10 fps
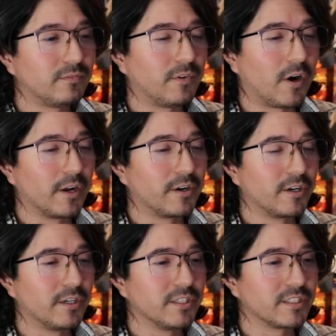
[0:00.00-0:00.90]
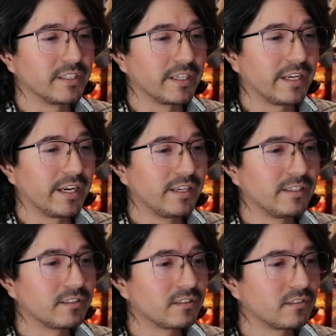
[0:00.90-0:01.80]
fodder just in
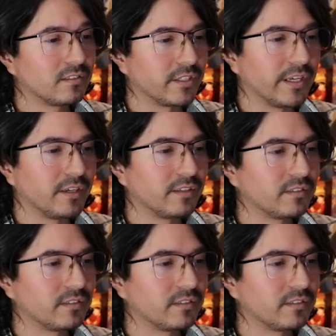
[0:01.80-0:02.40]
case. So yeah.